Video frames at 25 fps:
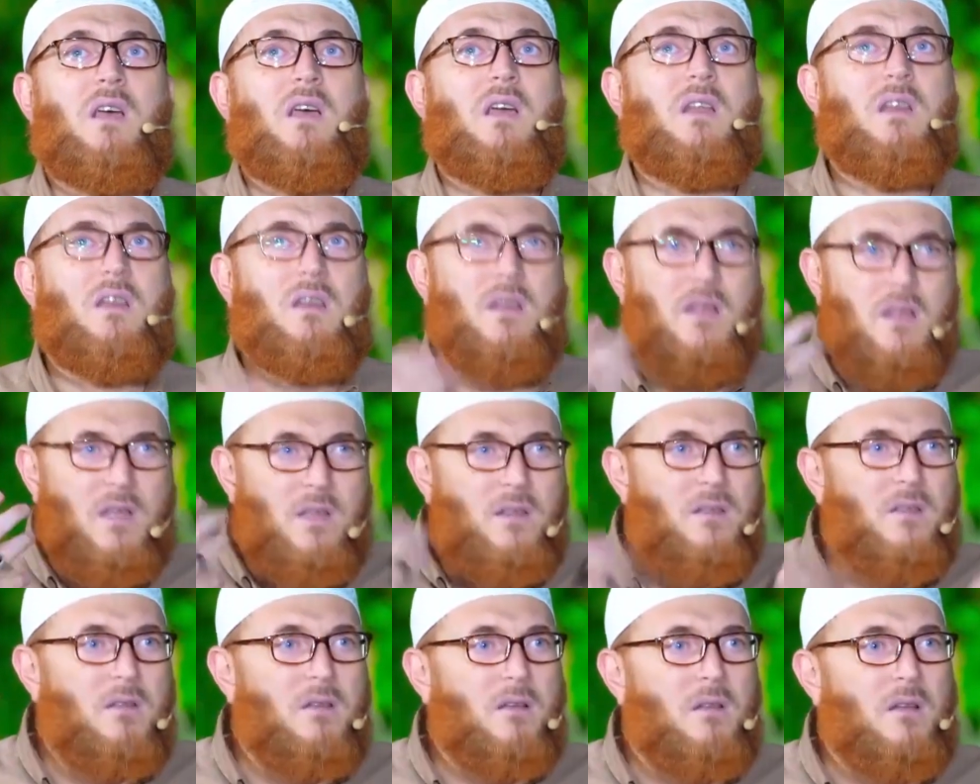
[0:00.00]
And
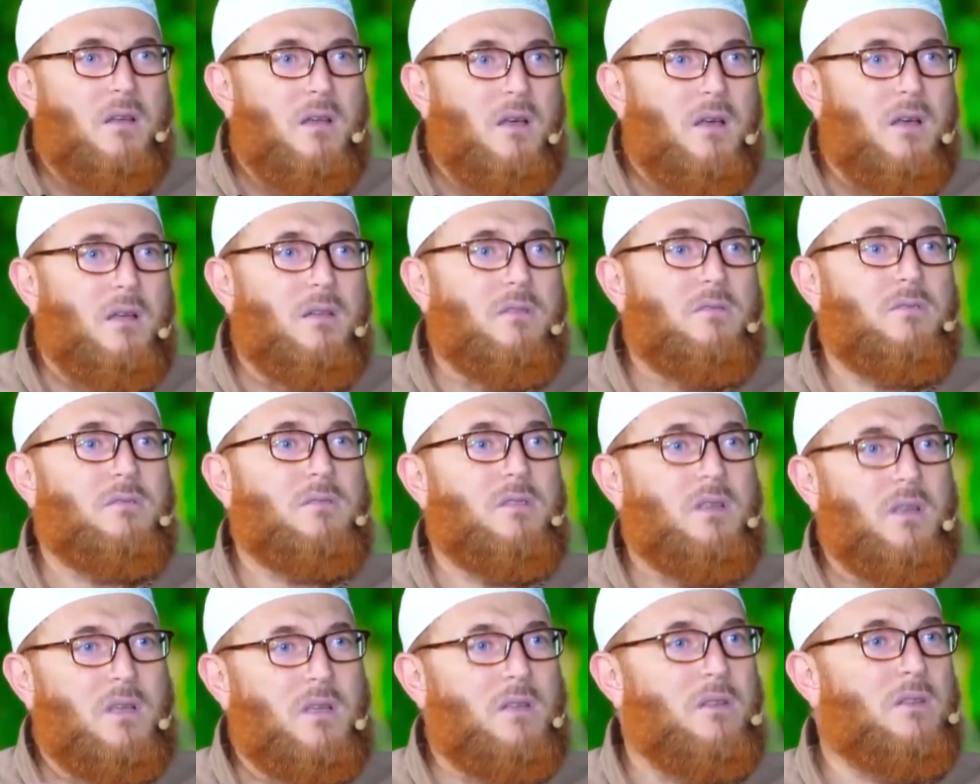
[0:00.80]
in their hearts,
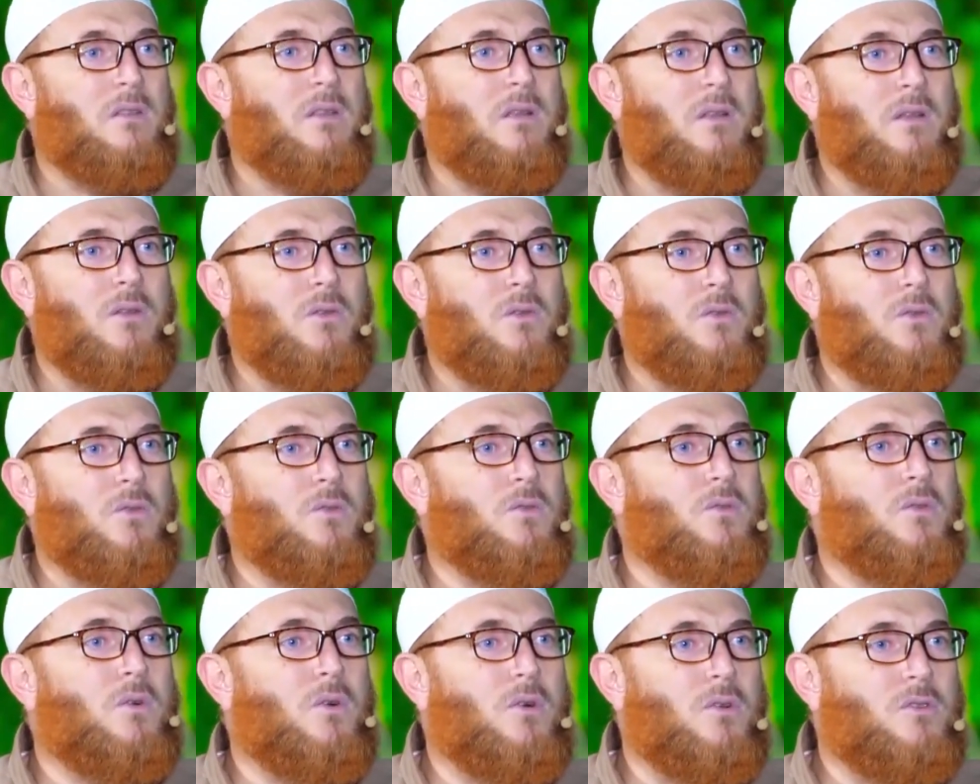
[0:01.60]
they intend to
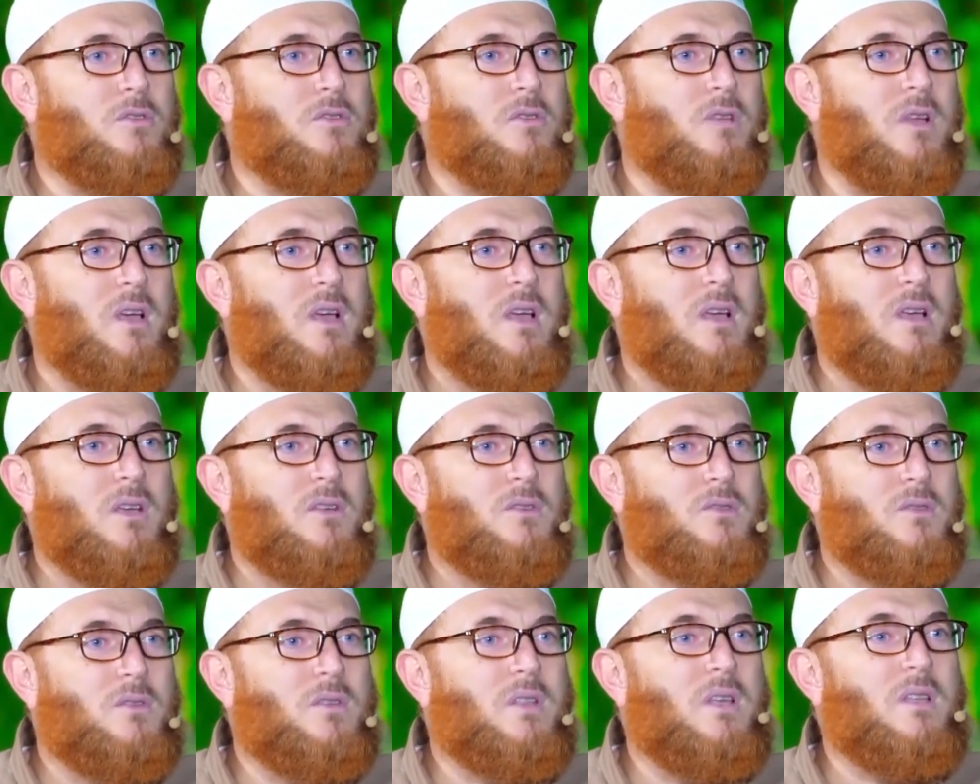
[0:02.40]
do ghusl
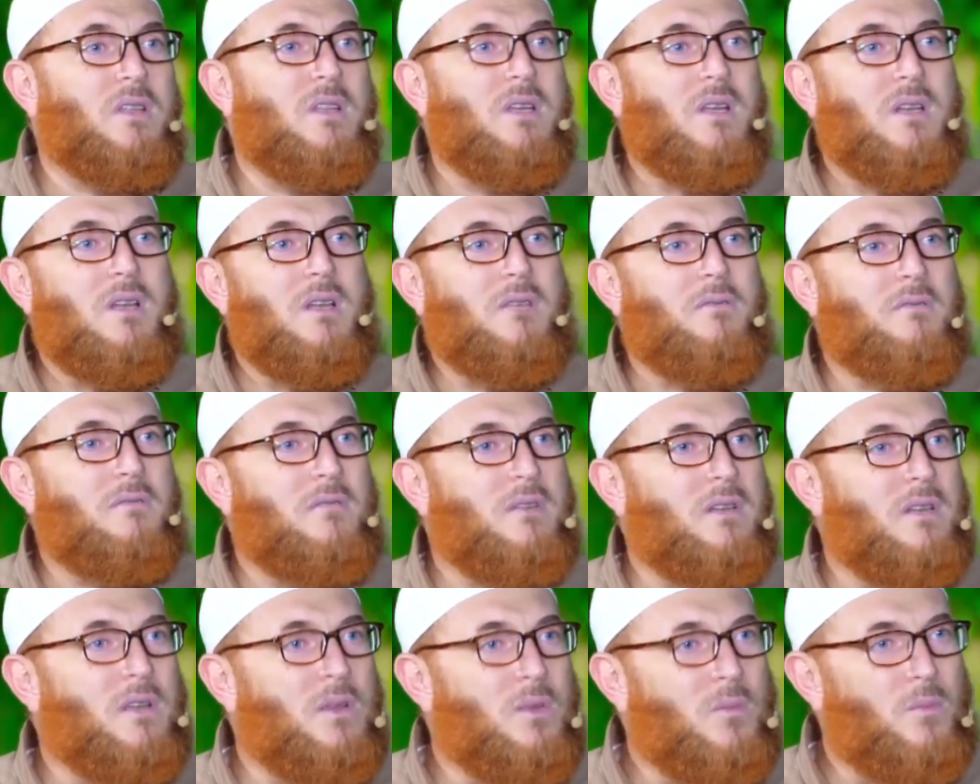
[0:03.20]
so that they
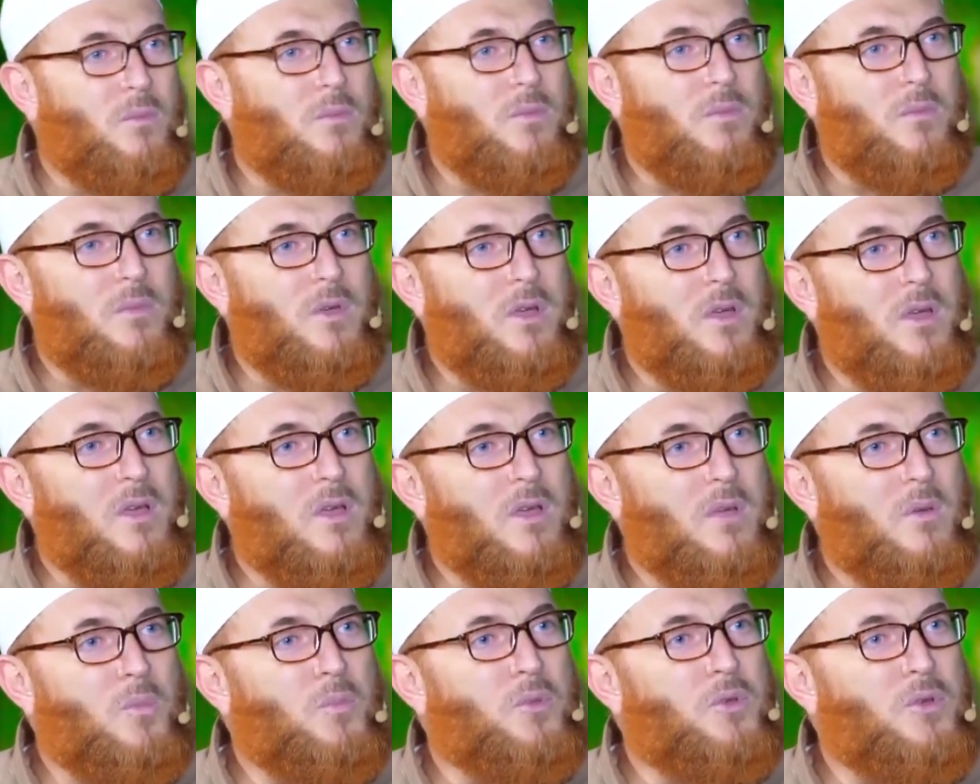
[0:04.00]
left the
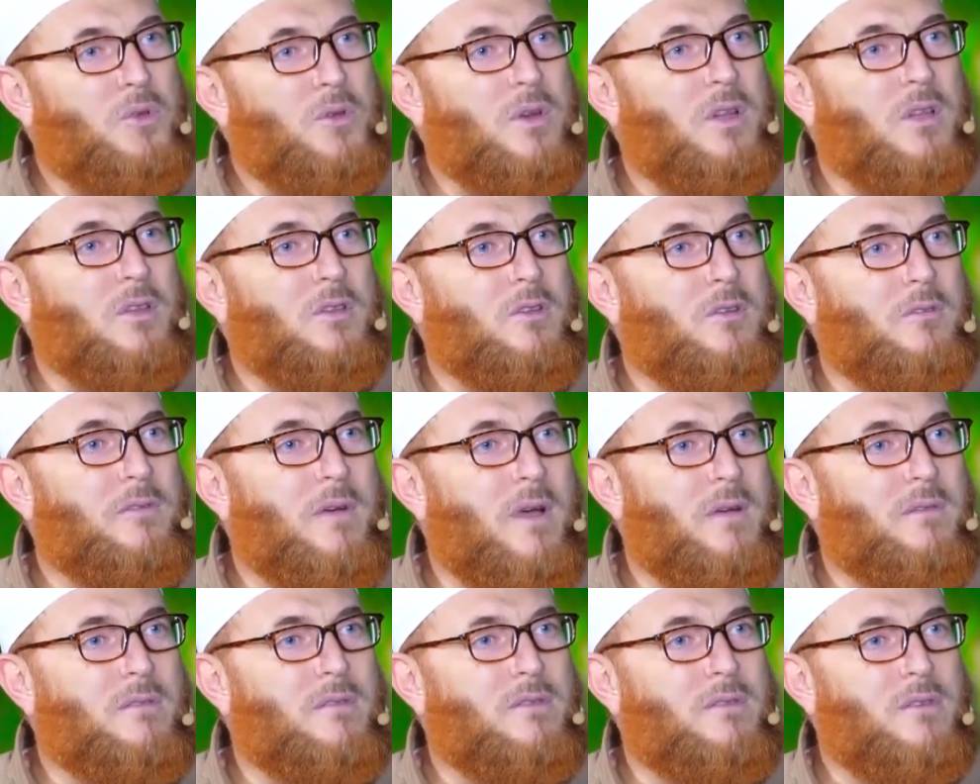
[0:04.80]
uh, impurity of
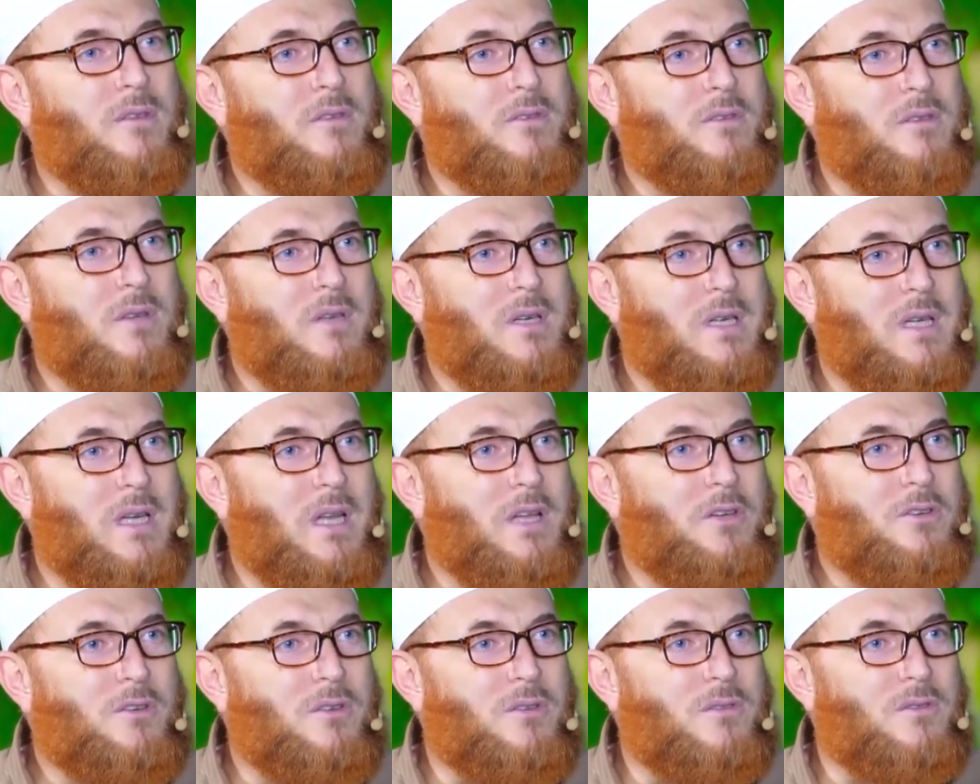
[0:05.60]
having sexual
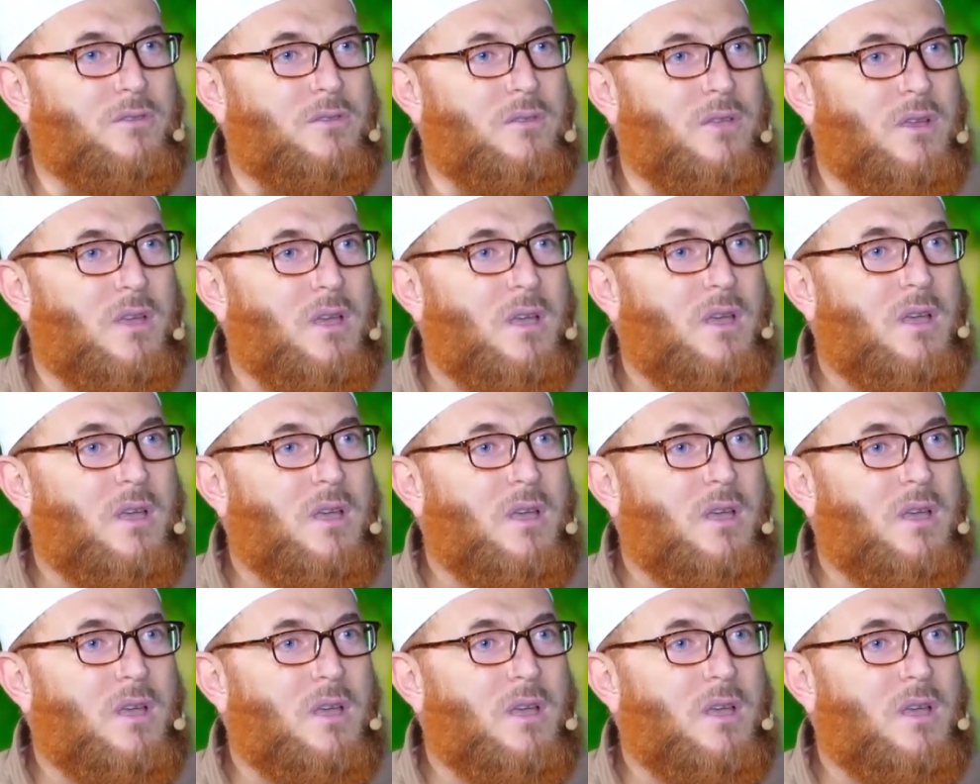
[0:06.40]
relations.